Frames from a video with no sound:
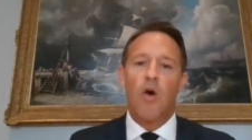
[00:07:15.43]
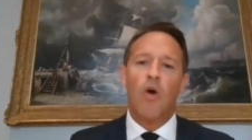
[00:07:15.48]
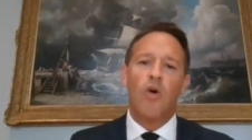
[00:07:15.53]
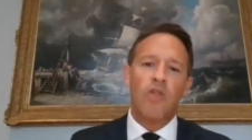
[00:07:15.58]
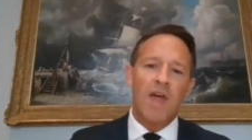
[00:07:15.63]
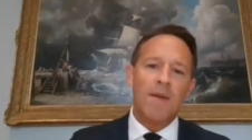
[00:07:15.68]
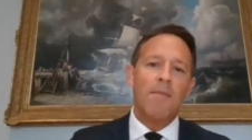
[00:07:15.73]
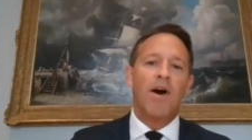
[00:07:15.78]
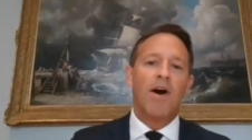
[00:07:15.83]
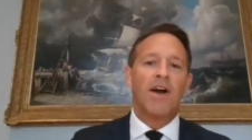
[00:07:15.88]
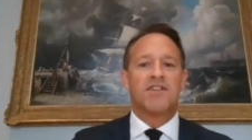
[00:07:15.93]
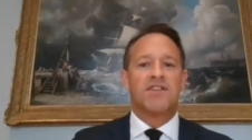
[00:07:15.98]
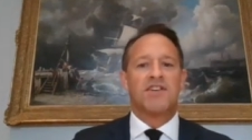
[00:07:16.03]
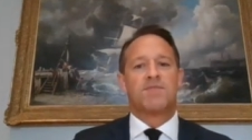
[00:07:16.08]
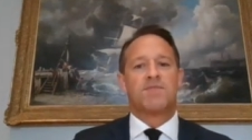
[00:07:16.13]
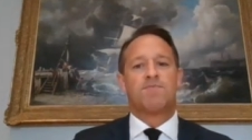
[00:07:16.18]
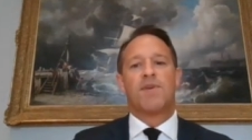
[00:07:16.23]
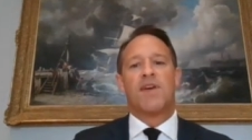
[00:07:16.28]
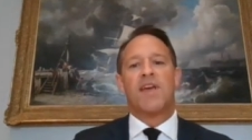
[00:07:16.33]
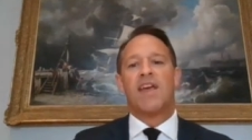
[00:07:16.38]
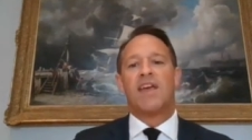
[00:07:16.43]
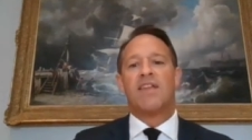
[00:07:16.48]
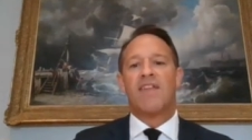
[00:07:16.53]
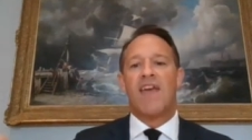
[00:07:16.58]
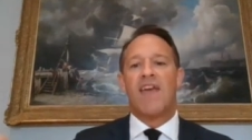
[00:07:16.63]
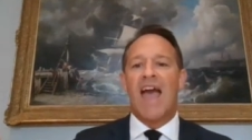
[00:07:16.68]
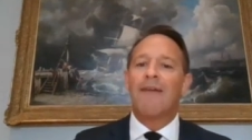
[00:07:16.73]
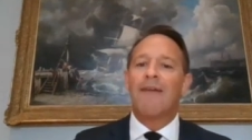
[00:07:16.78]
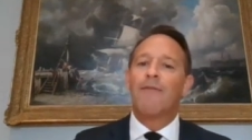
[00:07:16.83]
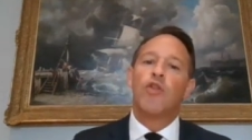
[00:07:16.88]
or they might just be
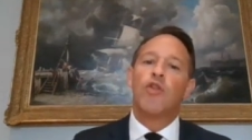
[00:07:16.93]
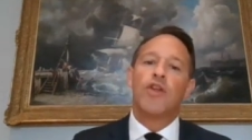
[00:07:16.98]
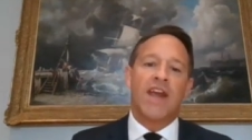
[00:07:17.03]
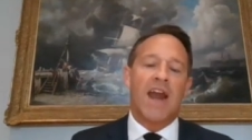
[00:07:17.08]
they have all the